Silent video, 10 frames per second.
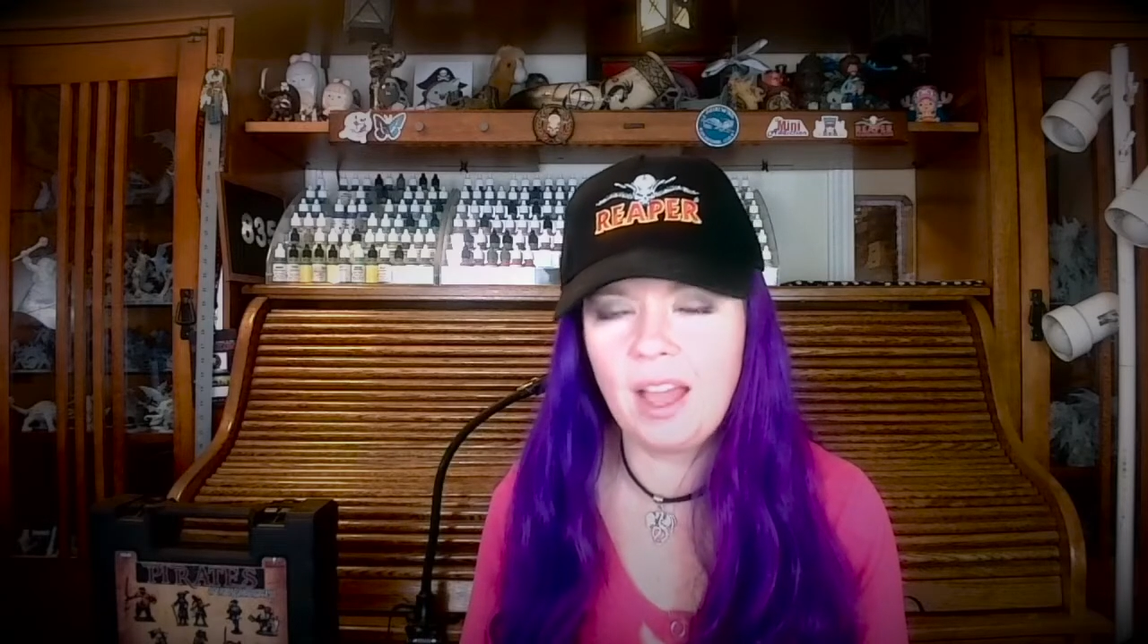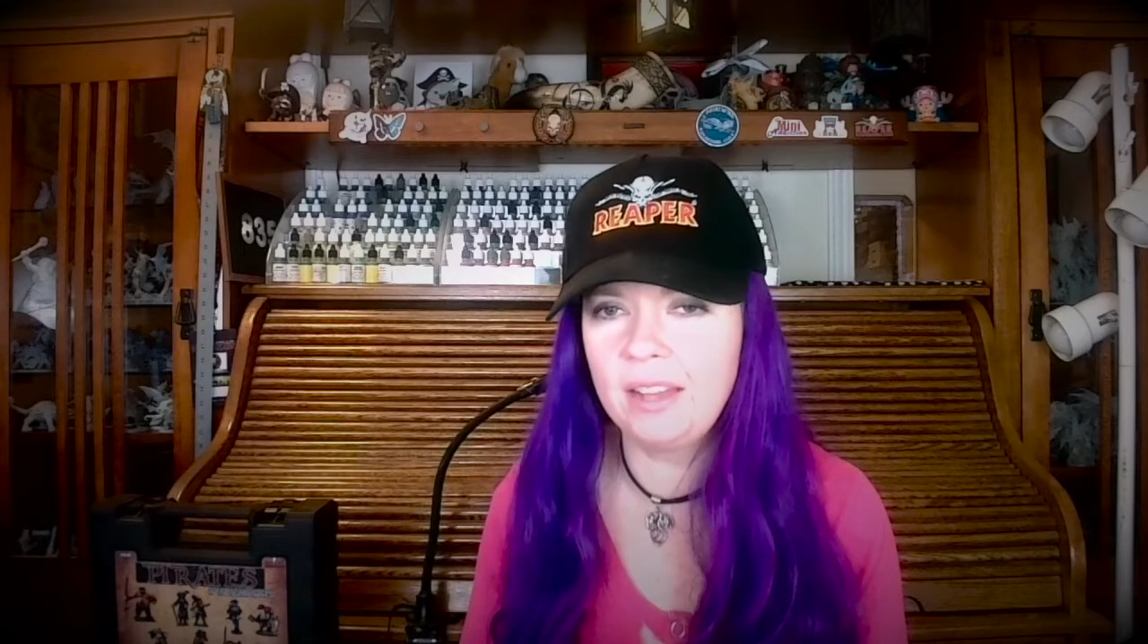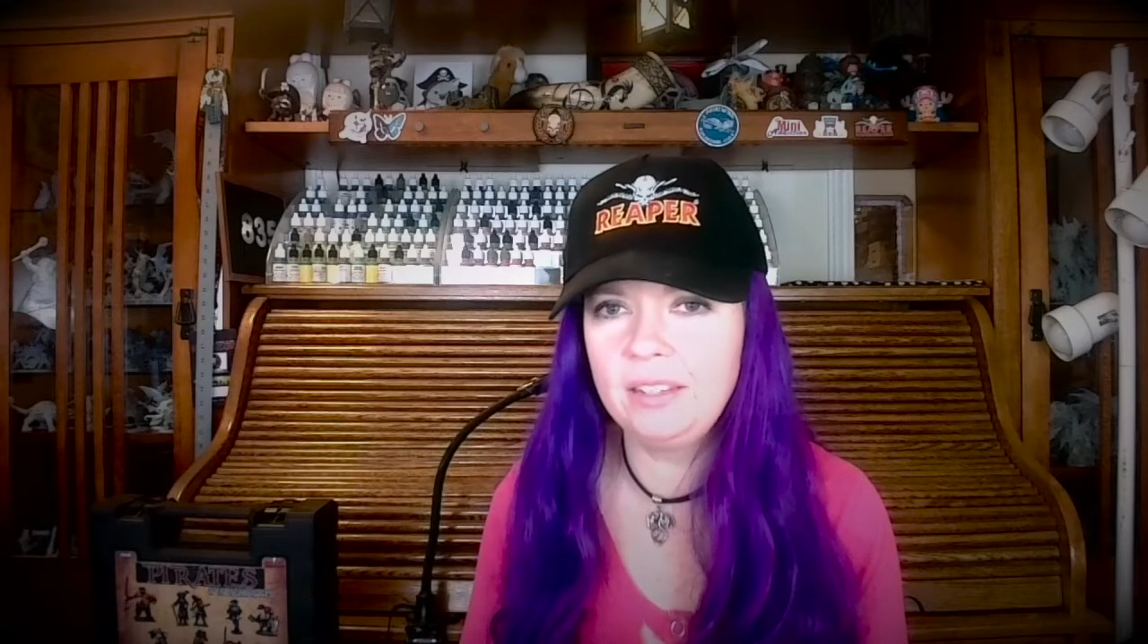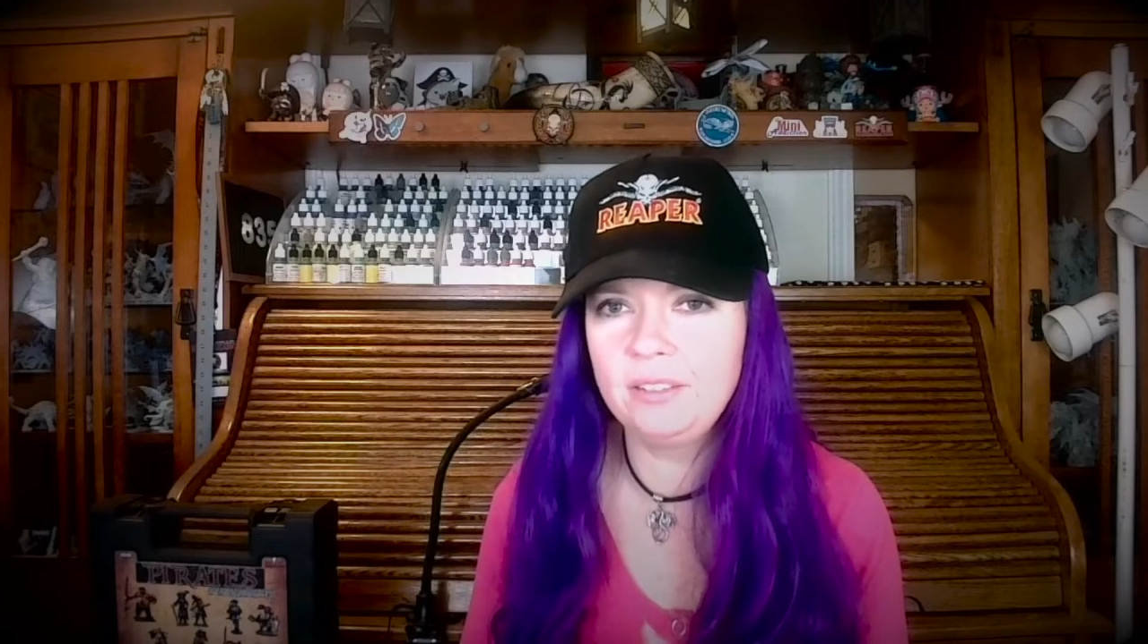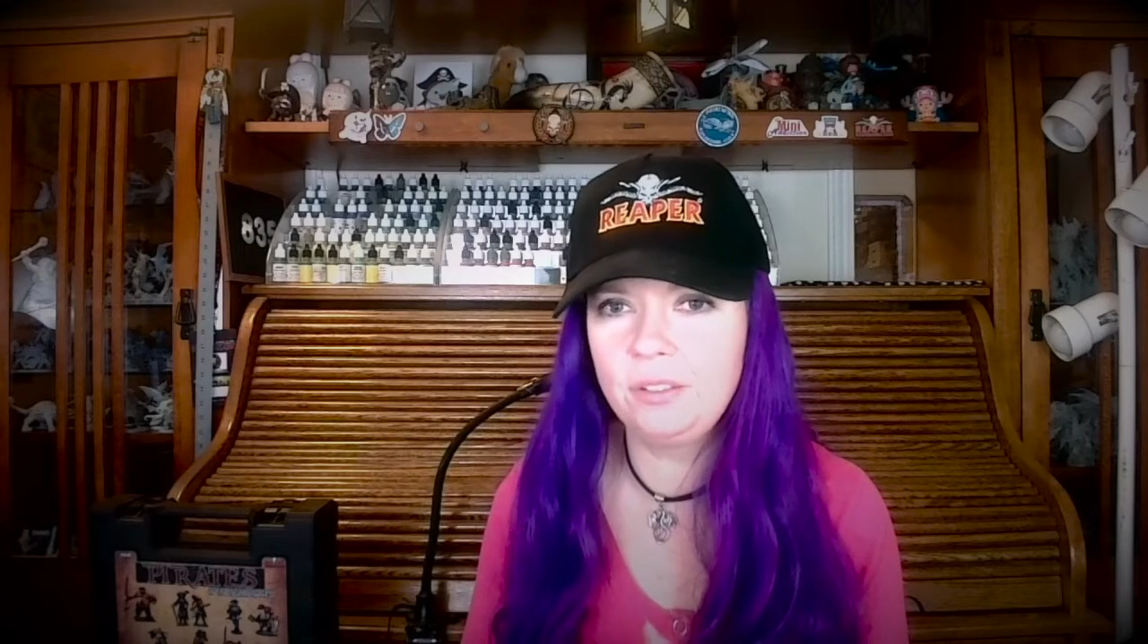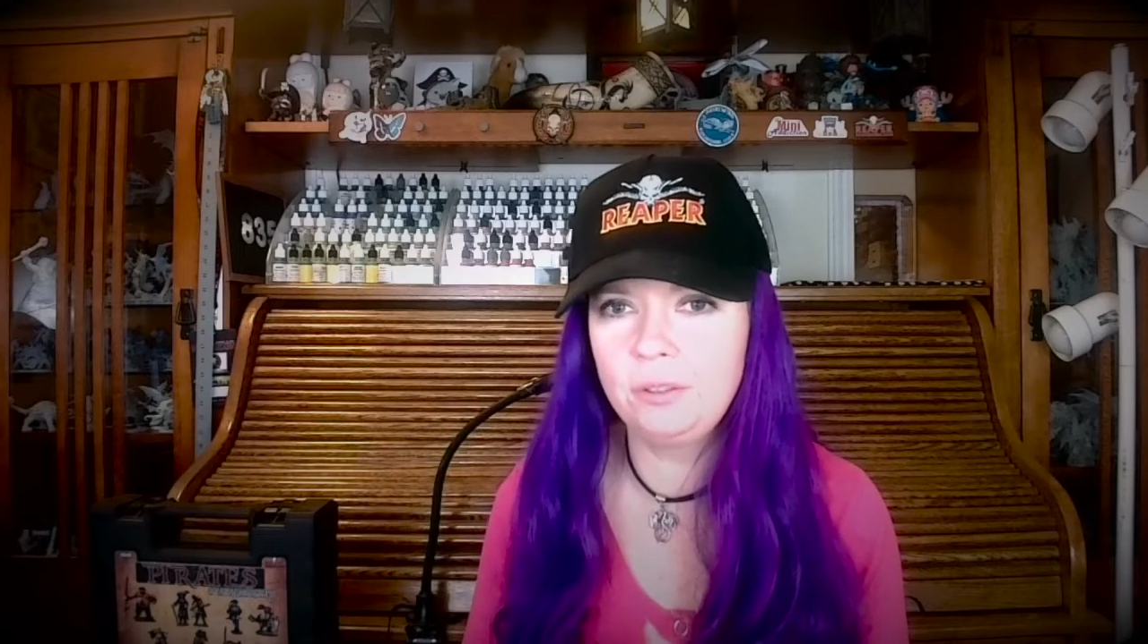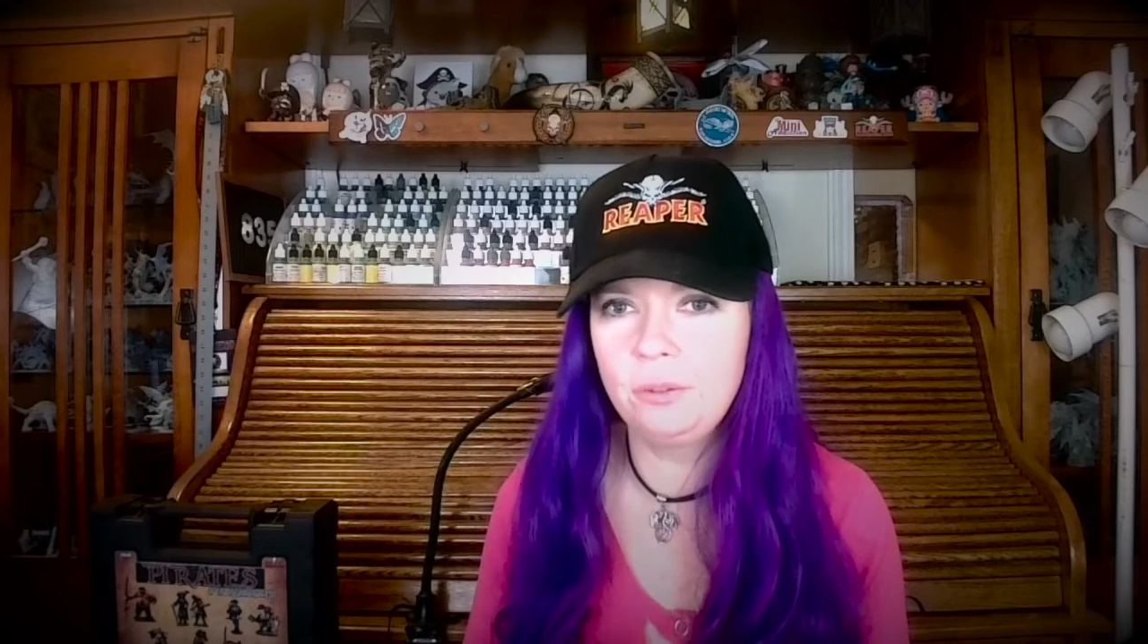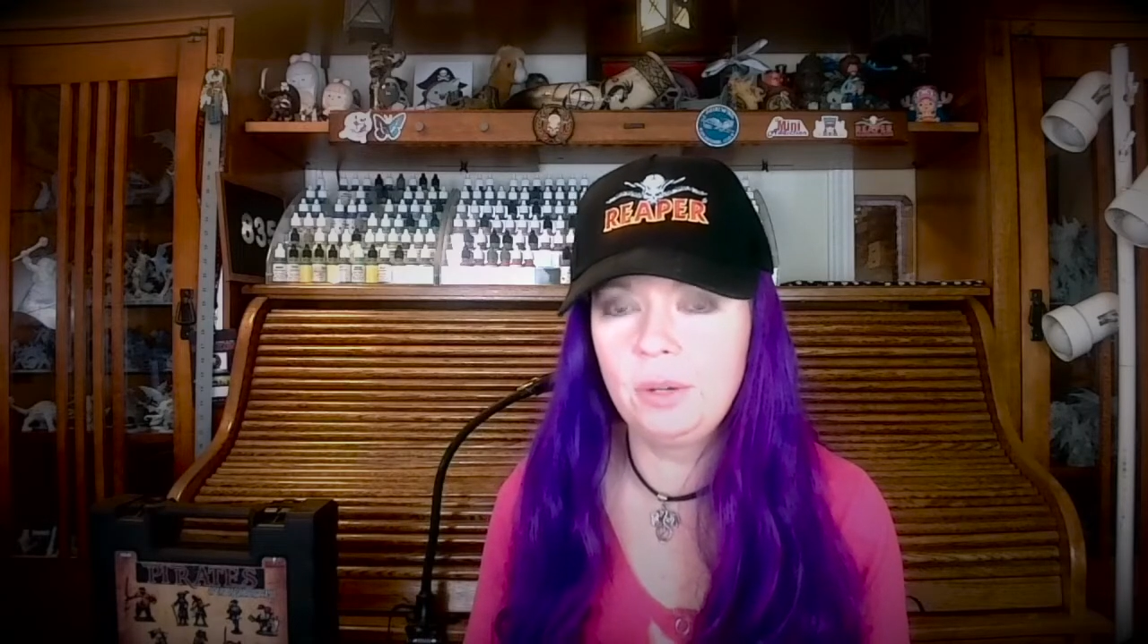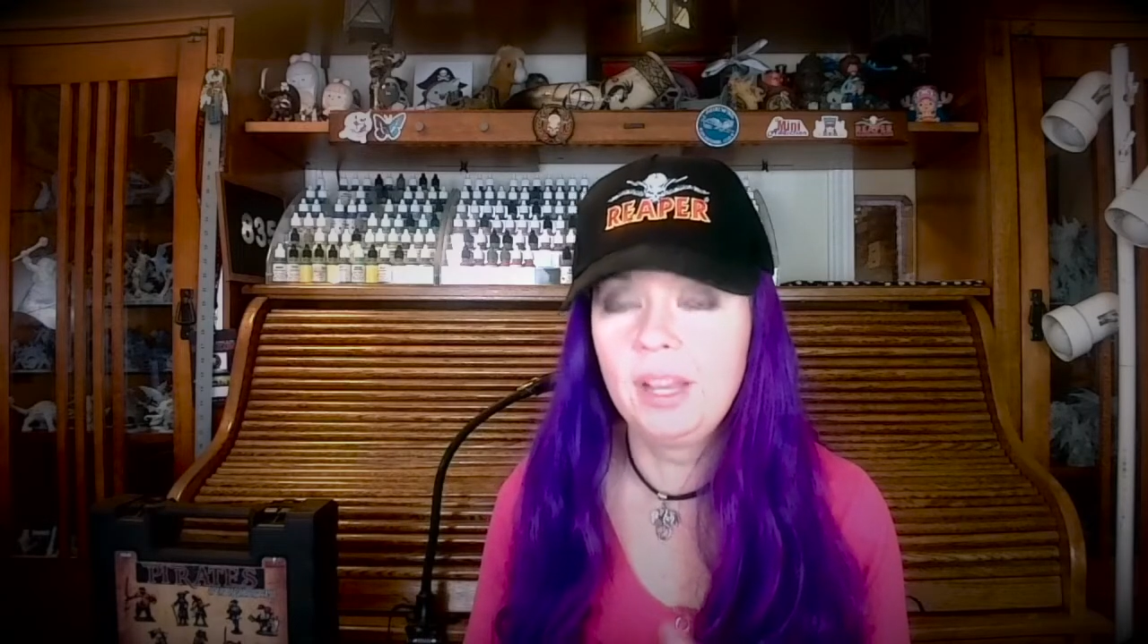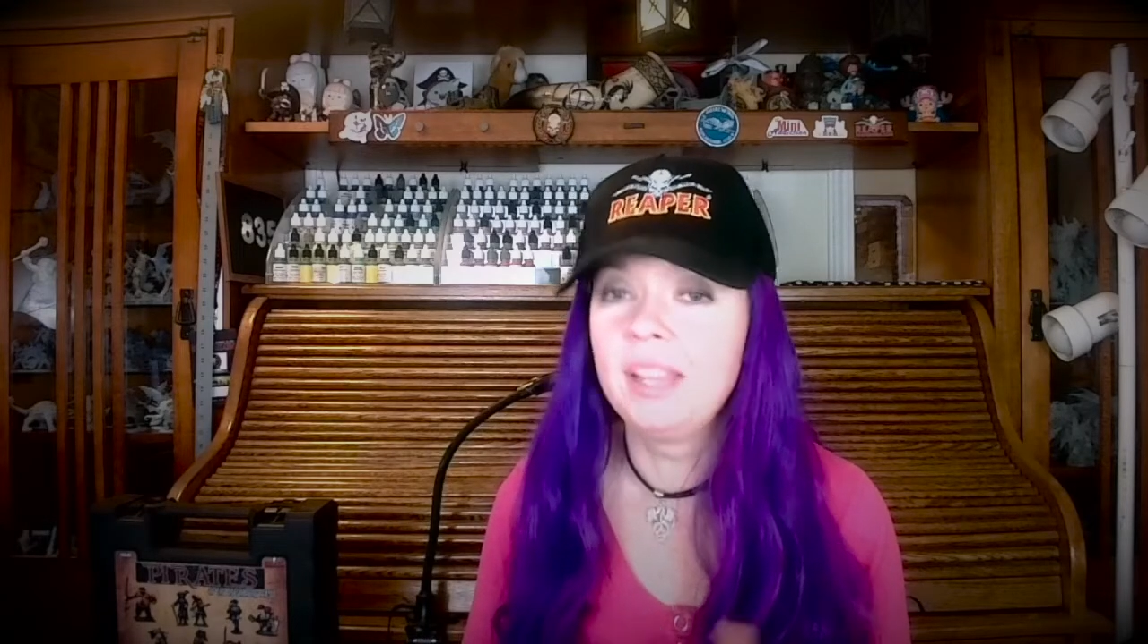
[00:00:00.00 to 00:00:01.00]
I need
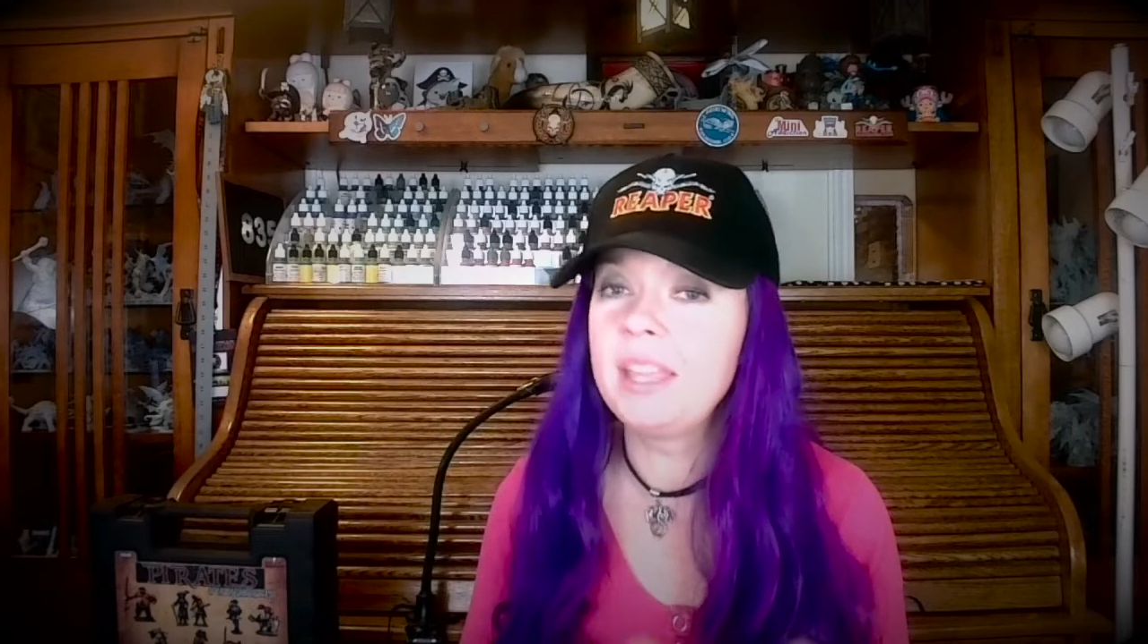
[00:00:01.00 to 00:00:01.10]
to